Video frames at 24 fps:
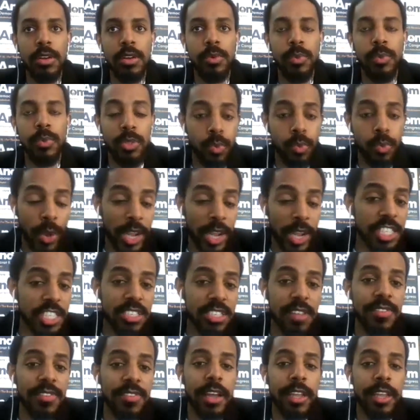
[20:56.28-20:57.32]
wages have
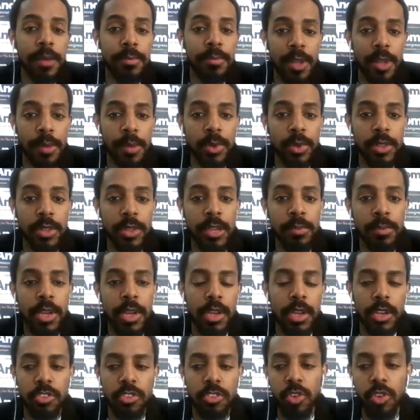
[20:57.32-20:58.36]
not kept up with them.
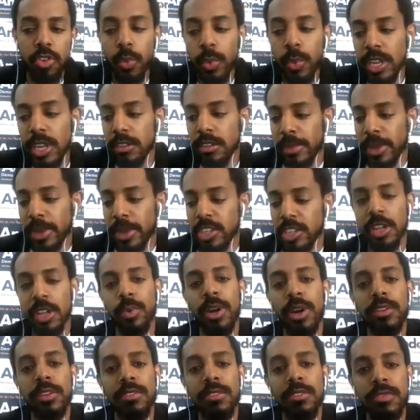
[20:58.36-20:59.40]
So we need to make sure that
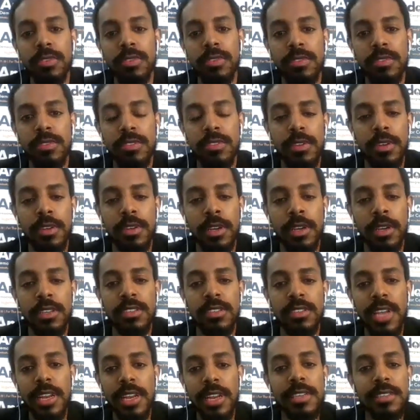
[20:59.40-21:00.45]
we're
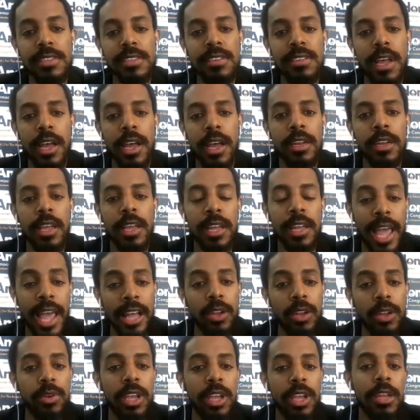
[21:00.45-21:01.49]
setting aside and
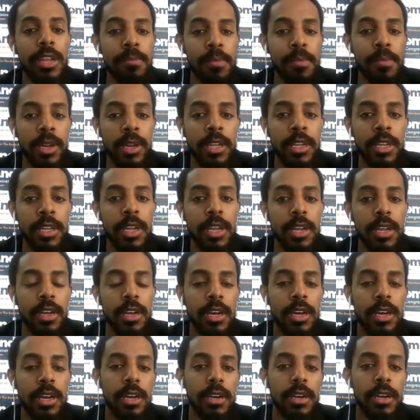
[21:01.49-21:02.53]
allocating money
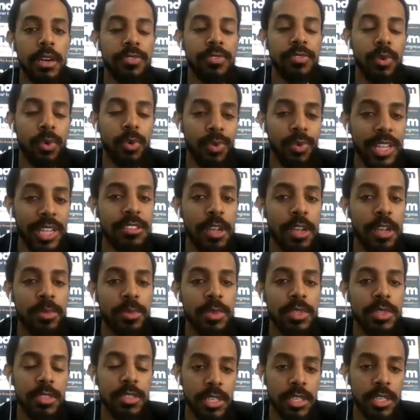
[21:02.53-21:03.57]
for rent
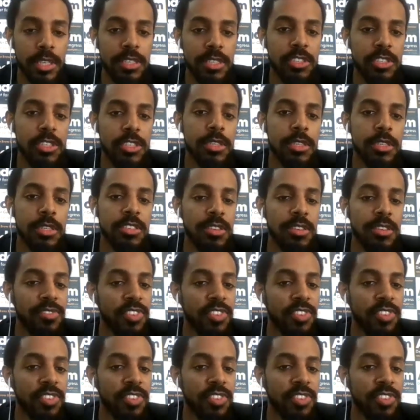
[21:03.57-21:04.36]
subsidies to severely